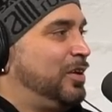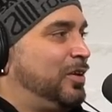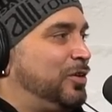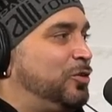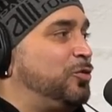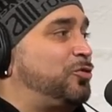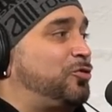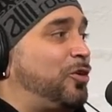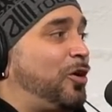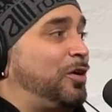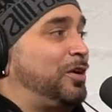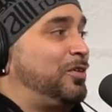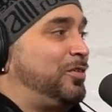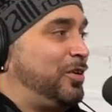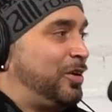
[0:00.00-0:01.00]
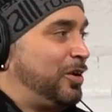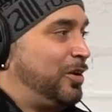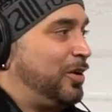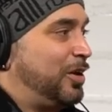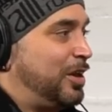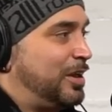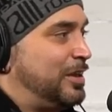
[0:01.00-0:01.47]
you started to
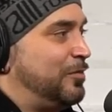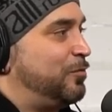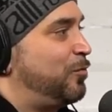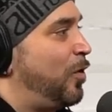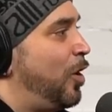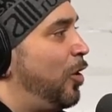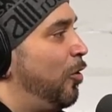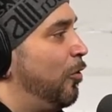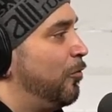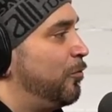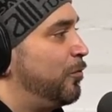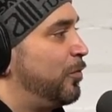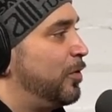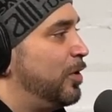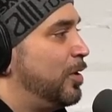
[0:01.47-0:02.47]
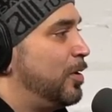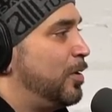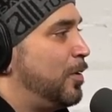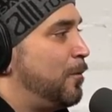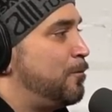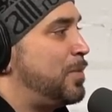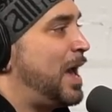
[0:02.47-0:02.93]
evolve
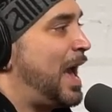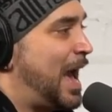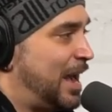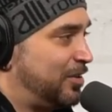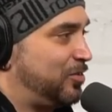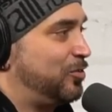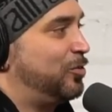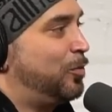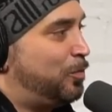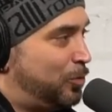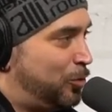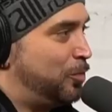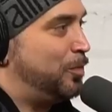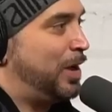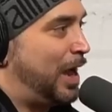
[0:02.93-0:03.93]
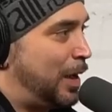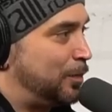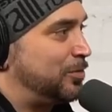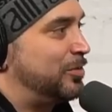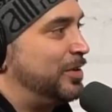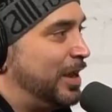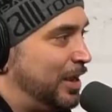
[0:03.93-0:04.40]
past the boom bap
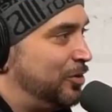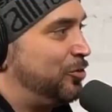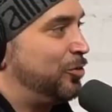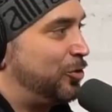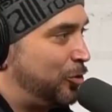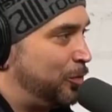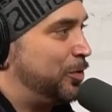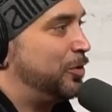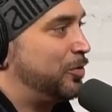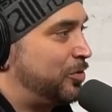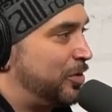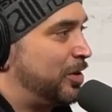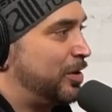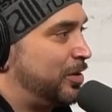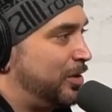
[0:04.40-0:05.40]
stage of your music.